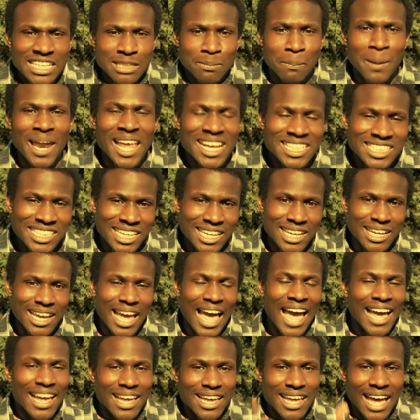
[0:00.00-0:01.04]
this blessing
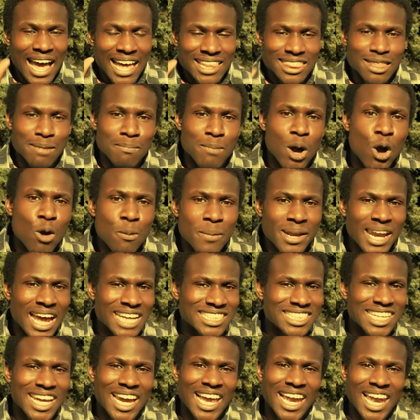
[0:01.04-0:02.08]
at, at the moment
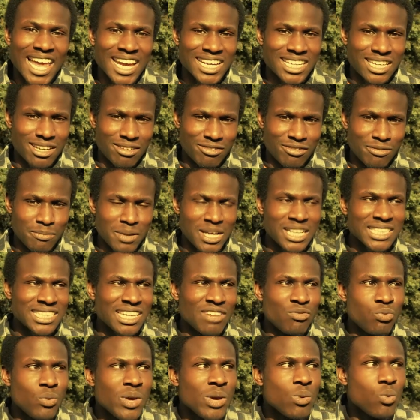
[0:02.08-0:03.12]
as a collective. Because
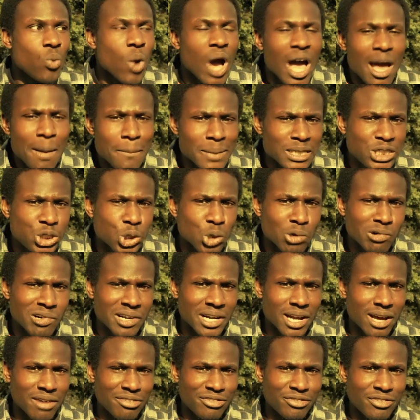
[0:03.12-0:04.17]
if we were mature
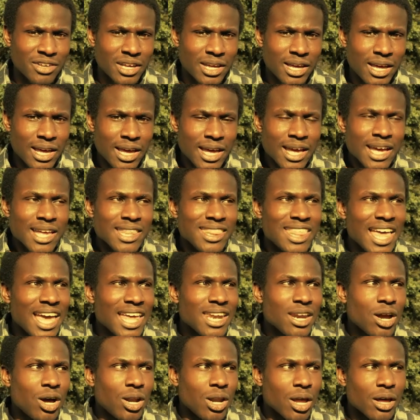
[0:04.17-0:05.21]
enough,
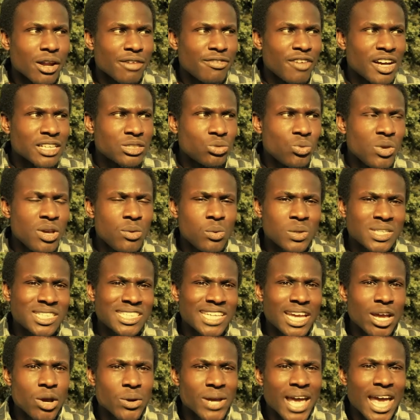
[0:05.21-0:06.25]
then a lot of us, we would
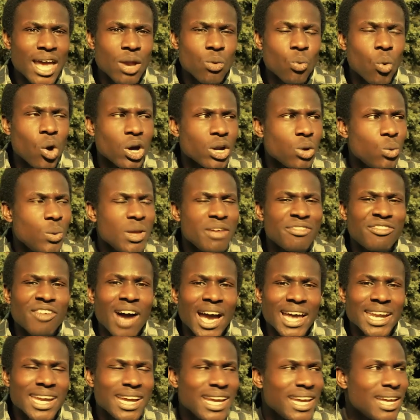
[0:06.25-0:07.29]
say, okay, what are we
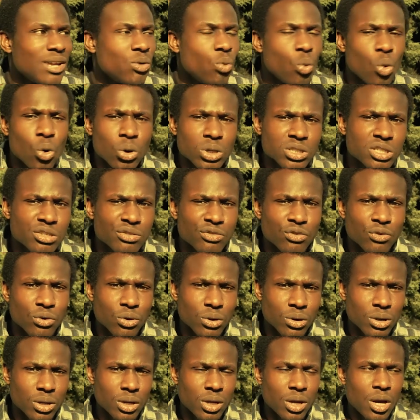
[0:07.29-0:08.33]
fighting in wars
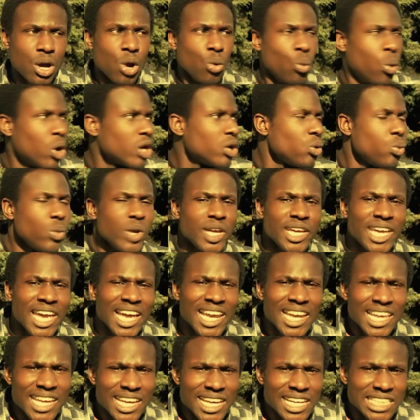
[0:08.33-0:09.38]
for? What are we
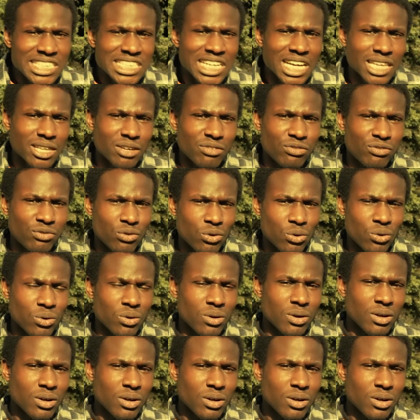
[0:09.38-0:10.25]
killing each other for?